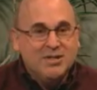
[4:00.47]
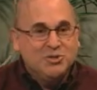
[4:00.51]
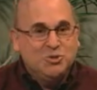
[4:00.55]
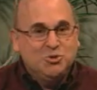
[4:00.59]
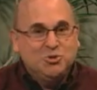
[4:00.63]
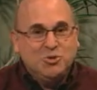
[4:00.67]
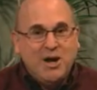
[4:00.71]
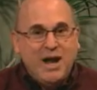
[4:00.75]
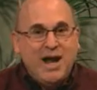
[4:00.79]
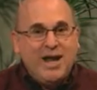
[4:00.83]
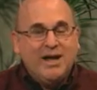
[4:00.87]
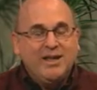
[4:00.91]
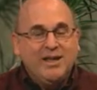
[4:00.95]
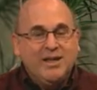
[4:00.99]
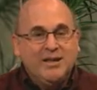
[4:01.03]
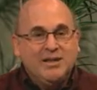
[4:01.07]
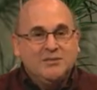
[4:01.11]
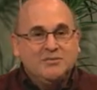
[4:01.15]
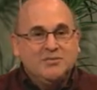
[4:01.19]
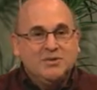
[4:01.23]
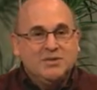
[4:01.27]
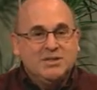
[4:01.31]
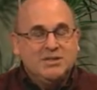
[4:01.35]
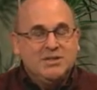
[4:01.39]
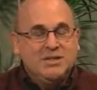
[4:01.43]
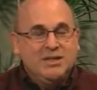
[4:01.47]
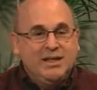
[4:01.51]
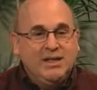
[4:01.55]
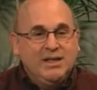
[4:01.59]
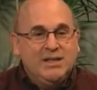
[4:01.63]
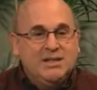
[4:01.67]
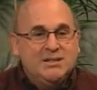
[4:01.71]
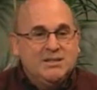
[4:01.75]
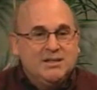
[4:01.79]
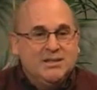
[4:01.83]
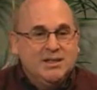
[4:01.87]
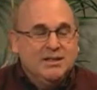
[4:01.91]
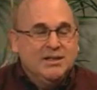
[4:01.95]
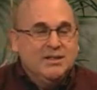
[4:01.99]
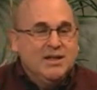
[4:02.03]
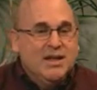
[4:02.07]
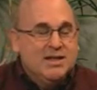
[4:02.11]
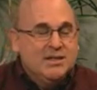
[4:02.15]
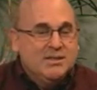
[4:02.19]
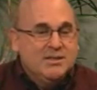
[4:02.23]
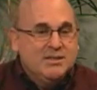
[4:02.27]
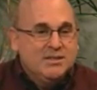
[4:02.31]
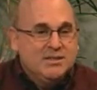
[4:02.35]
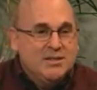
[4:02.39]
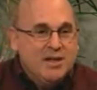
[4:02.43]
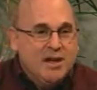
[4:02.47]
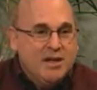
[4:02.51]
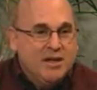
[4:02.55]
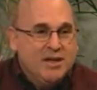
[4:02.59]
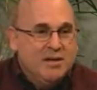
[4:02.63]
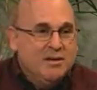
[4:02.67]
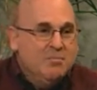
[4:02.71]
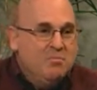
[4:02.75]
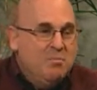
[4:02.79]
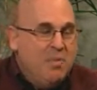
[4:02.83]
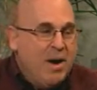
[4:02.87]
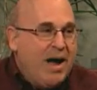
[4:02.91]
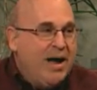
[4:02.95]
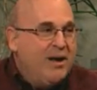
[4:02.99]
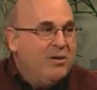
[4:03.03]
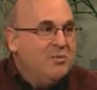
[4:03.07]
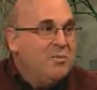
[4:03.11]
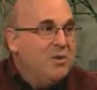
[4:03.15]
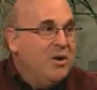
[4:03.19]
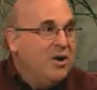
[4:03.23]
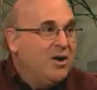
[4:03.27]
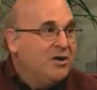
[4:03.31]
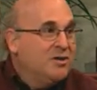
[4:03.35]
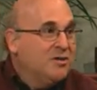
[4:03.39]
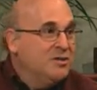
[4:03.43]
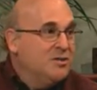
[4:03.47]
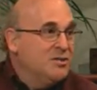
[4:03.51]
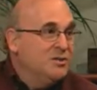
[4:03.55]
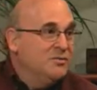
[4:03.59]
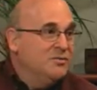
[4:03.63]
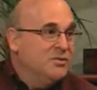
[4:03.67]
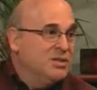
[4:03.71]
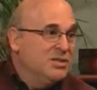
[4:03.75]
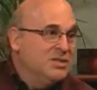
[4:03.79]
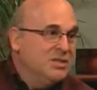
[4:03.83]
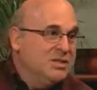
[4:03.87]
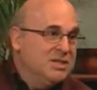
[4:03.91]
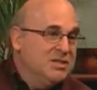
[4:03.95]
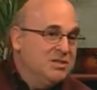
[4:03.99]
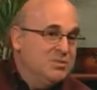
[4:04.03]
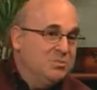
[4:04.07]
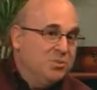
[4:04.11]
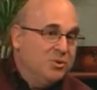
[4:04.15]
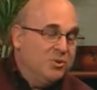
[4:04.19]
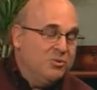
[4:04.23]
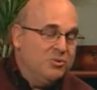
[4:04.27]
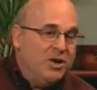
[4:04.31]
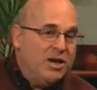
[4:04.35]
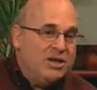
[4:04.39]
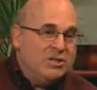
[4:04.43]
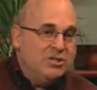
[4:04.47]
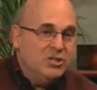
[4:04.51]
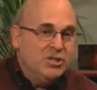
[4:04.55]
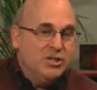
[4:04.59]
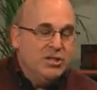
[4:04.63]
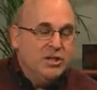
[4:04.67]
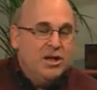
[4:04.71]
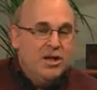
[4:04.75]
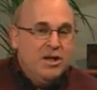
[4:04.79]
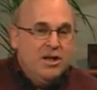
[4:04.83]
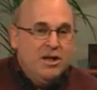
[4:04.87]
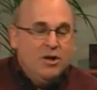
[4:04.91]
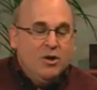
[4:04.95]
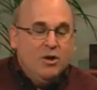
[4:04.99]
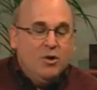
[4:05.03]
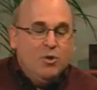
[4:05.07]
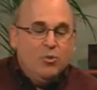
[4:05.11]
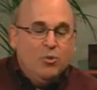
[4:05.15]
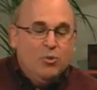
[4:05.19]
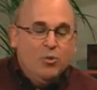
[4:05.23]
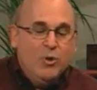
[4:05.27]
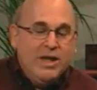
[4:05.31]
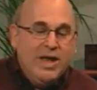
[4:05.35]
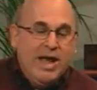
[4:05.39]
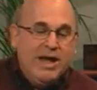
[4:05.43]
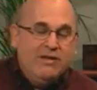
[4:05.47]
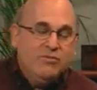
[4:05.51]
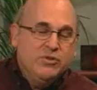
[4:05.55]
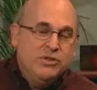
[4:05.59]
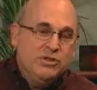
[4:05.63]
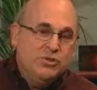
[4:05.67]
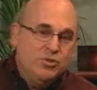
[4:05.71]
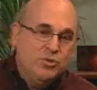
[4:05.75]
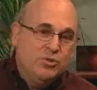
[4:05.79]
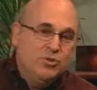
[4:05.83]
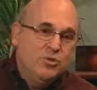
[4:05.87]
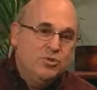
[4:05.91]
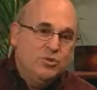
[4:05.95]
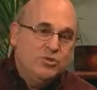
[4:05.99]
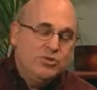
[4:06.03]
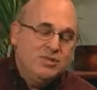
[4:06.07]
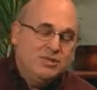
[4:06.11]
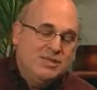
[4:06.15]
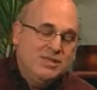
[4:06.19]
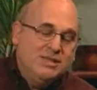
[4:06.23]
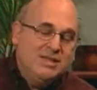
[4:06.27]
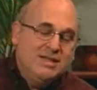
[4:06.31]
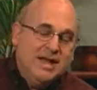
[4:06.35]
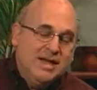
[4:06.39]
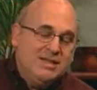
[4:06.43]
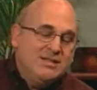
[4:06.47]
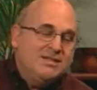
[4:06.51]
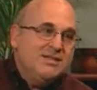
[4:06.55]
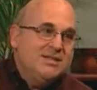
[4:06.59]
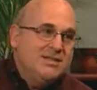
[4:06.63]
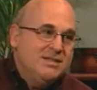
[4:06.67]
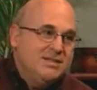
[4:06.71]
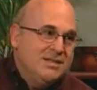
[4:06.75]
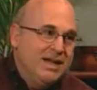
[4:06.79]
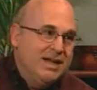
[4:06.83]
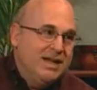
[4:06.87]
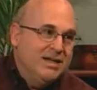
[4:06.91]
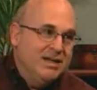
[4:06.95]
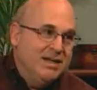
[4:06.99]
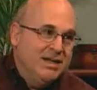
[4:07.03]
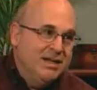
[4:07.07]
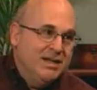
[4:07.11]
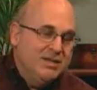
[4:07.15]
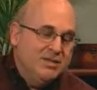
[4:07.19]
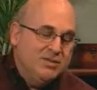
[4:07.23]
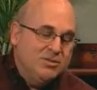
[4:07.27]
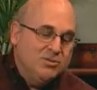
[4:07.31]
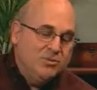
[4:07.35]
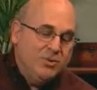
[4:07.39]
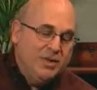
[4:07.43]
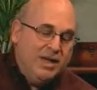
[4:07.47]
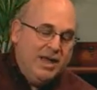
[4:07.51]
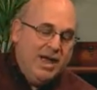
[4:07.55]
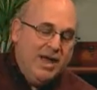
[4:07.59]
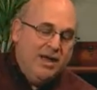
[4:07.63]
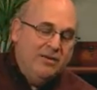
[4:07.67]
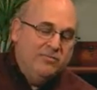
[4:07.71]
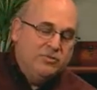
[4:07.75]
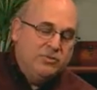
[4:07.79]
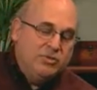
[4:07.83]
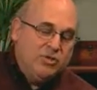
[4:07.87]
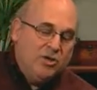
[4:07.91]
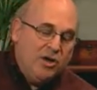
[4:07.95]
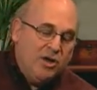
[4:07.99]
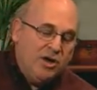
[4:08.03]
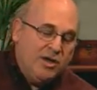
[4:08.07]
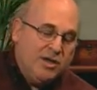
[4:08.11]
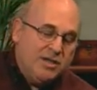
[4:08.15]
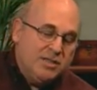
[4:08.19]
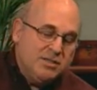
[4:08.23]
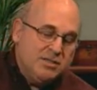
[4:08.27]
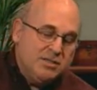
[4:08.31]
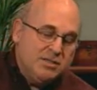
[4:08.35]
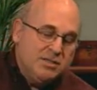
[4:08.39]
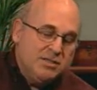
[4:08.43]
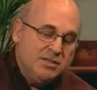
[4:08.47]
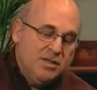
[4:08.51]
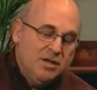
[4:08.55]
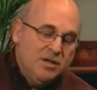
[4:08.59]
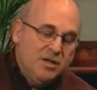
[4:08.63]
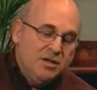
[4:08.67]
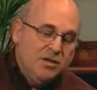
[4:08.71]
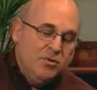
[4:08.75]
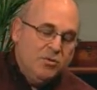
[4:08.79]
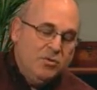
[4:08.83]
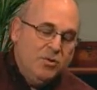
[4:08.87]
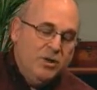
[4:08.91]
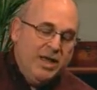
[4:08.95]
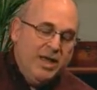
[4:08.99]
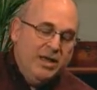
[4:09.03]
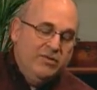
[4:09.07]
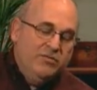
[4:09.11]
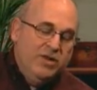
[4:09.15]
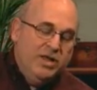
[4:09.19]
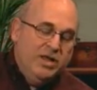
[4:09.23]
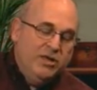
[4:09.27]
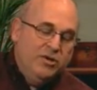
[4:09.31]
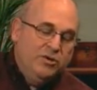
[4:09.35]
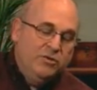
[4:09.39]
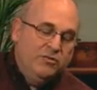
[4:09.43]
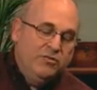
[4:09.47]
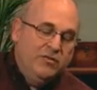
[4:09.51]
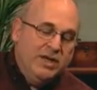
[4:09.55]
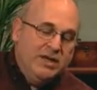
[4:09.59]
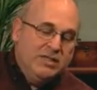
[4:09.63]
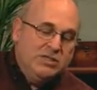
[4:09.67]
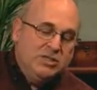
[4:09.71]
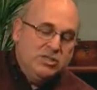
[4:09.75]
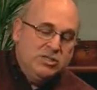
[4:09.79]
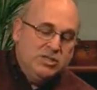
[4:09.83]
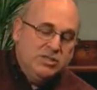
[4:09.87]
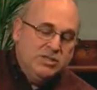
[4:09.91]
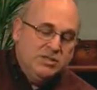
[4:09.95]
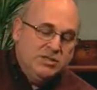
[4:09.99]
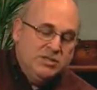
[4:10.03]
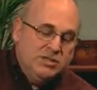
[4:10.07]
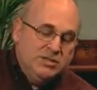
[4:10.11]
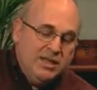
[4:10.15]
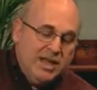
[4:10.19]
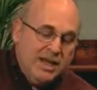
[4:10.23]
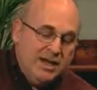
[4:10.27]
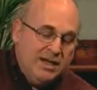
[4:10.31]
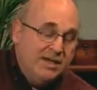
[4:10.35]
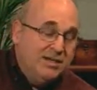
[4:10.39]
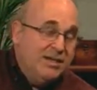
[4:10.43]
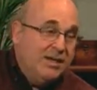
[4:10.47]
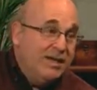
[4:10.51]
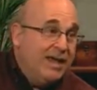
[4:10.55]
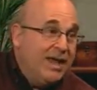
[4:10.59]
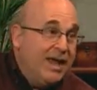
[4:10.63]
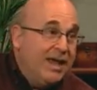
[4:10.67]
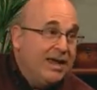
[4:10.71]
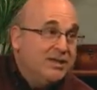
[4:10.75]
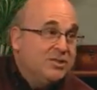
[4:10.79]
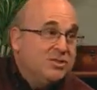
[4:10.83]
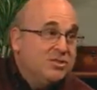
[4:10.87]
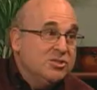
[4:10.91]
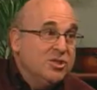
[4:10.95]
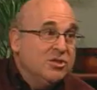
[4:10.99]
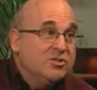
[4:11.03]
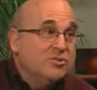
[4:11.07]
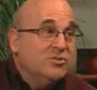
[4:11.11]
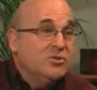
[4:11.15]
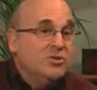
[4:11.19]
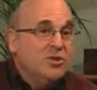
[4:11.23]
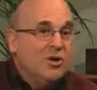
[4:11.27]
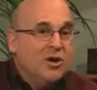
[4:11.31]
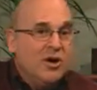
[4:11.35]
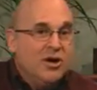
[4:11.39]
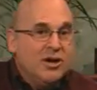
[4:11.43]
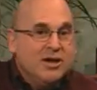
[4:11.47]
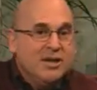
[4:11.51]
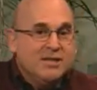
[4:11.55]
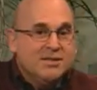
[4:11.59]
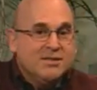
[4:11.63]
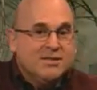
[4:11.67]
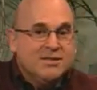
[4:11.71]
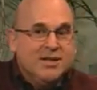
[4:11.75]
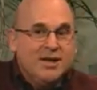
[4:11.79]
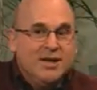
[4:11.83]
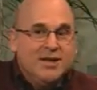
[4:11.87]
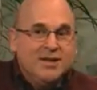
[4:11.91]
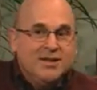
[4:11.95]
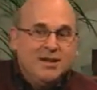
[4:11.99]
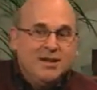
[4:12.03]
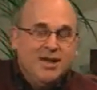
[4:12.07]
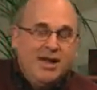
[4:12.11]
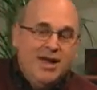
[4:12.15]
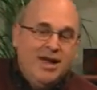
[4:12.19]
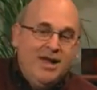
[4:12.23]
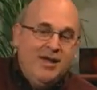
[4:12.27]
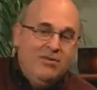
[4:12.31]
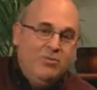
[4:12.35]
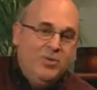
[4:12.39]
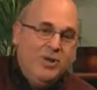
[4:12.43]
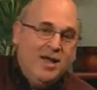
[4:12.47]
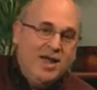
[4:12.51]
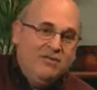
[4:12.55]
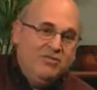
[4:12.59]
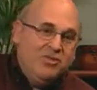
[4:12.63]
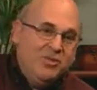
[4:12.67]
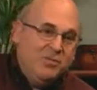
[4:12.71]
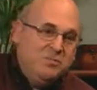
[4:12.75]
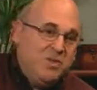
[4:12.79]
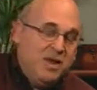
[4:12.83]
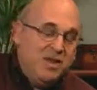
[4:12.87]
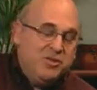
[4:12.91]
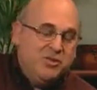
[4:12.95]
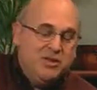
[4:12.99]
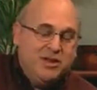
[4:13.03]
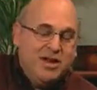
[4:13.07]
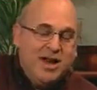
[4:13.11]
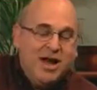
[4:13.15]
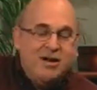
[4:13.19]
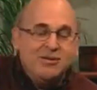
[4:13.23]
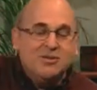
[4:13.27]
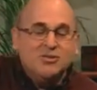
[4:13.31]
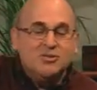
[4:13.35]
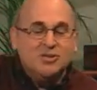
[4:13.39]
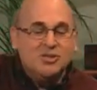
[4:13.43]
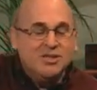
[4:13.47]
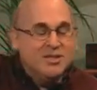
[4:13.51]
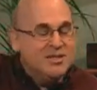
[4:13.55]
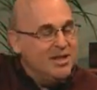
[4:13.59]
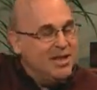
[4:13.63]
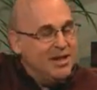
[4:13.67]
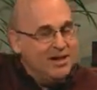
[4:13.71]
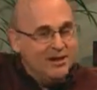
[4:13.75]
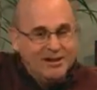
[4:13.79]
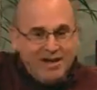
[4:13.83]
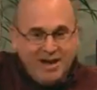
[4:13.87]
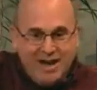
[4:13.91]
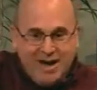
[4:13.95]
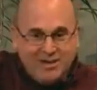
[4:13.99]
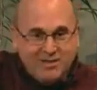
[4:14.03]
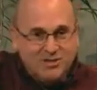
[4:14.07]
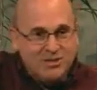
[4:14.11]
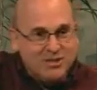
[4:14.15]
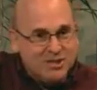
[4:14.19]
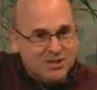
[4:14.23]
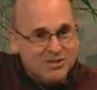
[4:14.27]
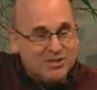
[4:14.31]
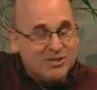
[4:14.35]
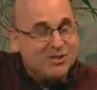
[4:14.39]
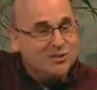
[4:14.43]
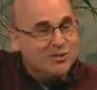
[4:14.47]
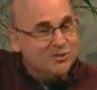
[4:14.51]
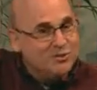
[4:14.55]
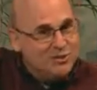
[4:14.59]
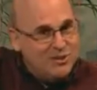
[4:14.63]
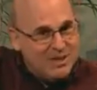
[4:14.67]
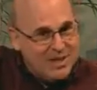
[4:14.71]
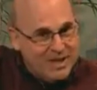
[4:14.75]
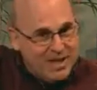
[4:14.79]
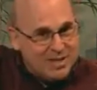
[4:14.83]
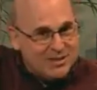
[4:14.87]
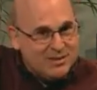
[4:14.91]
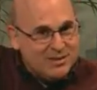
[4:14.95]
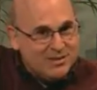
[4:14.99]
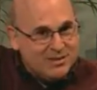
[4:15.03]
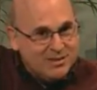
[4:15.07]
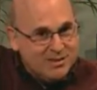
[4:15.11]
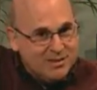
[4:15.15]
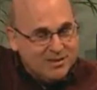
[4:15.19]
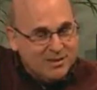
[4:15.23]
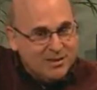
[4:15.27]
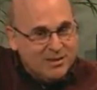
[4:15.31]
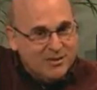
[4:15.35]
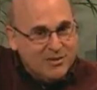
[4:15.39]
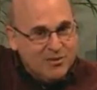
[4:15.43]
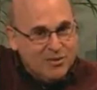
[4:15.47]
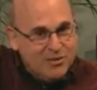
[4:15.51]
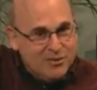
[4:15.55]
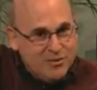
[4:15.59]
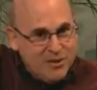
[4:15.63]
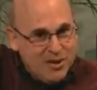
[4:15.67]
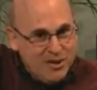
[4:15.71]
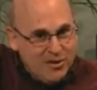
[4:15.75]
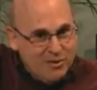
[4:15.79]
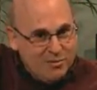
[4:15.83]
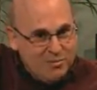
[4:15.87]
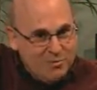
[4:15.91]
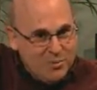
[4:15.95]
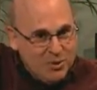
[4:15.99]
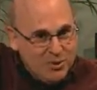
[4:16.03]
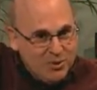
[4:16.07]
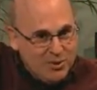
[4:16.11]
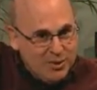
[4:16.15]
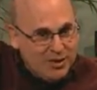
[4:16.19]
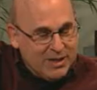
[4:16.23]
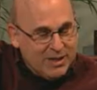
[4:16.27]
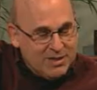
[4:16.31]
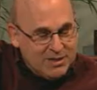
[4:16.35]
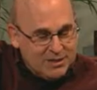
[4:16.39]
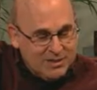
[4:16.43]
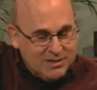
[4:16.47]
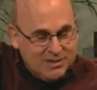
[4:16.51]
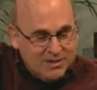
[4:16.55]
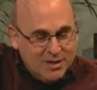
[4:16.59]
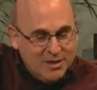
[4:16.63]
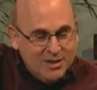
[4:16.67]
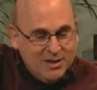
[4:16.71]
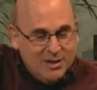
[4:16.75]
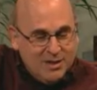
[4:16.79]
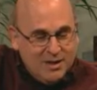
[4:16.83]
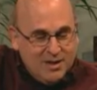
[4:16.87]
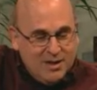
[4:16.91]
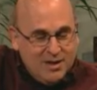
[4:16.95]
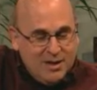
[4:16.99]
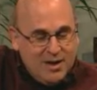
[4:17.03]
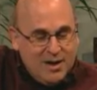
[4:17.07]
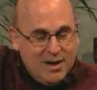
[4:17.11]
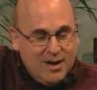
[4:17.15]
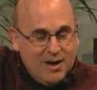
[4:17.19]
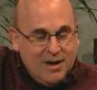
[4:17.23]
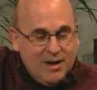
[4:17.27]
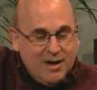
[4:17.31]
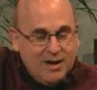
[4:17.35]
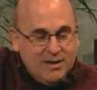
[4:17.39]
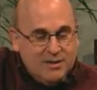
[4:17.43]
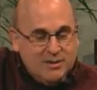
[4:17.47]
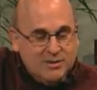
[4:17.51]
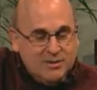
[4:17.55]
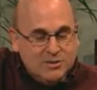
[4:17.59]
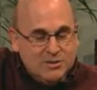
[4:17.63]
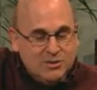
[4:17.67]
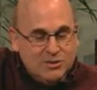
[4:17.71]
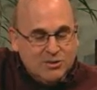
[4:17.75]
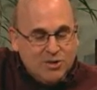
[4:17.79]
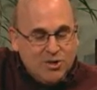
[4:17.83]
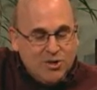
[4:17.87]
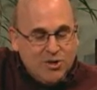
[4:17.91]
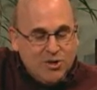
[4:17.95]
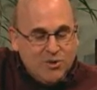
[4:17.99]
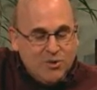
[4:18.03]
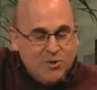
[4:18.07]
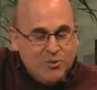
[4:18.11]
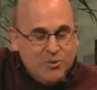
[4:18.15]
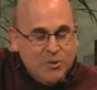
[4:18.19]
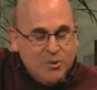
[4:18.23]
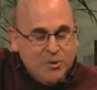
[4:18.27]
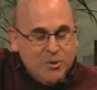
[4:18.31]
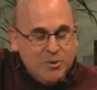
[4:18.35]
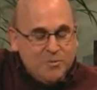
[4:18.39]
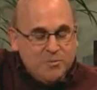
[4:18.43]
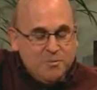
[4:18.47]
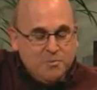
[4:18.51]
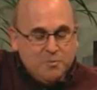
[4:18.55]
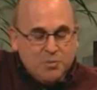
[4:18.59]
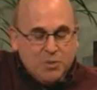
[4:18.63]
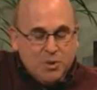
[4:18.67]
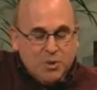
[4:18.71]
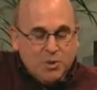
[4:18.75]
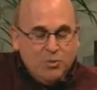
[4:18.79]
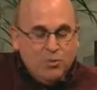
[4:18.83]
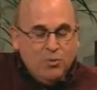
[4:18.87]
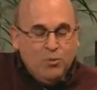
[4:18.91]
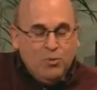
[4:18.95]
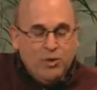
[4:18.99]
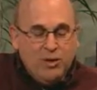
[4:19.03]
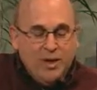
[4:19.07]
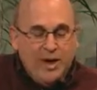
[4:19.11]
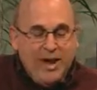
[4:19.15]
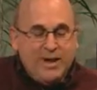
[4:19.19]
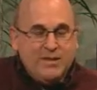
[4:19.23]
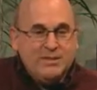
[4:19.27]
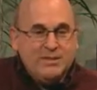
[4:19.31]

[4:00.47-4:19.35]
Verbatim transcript: tracking of disease, and studying biomarkers of disease progression, we have the tools to test these ideas. We mm-hmm. have targets, we have interventions that engage those targets, and we have the methodology that allows us to test therapeutics. Uh, so we're now